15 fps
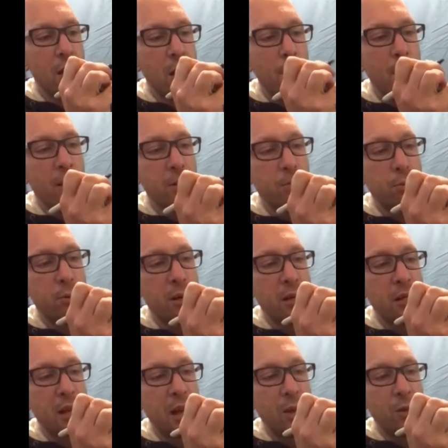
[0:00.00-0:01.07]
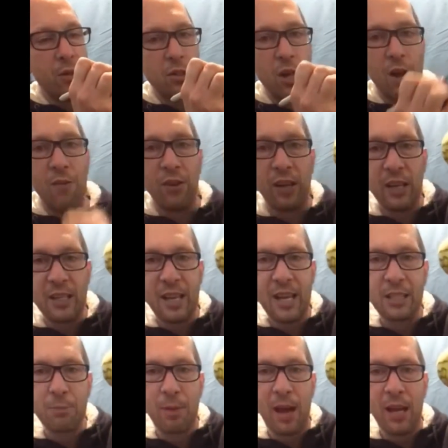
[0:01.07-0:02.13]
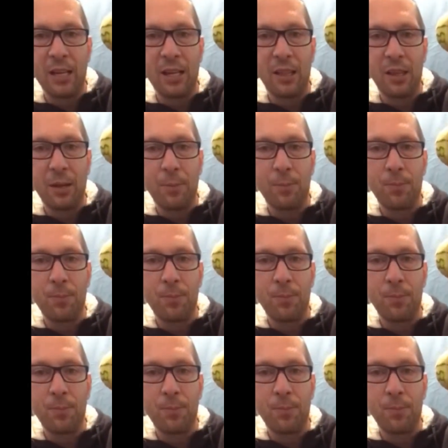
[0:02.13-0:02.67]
but it's pretty darn good. Don't forget Tasmania there.